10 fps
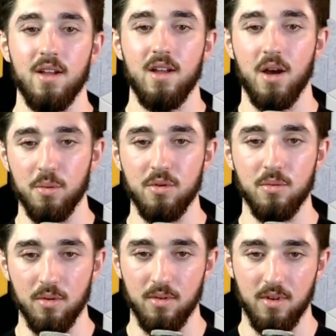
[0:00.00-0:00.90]
how you
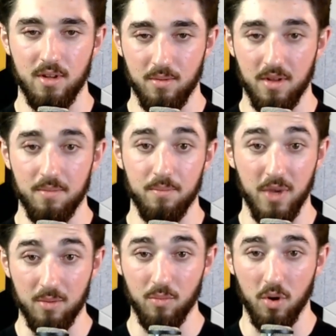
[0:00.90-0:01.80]
will
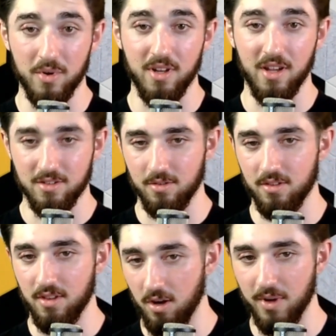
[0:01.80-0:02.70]
make more money enter
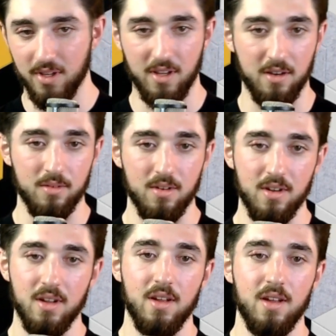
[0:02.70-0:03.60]
their bank account,
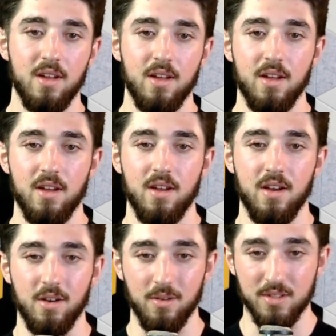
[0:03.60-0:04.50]

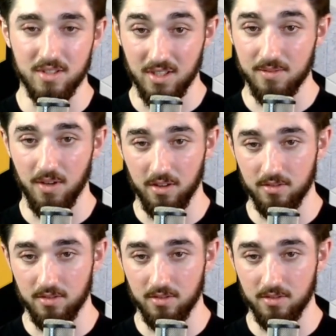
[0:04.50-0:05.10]
how you have successfully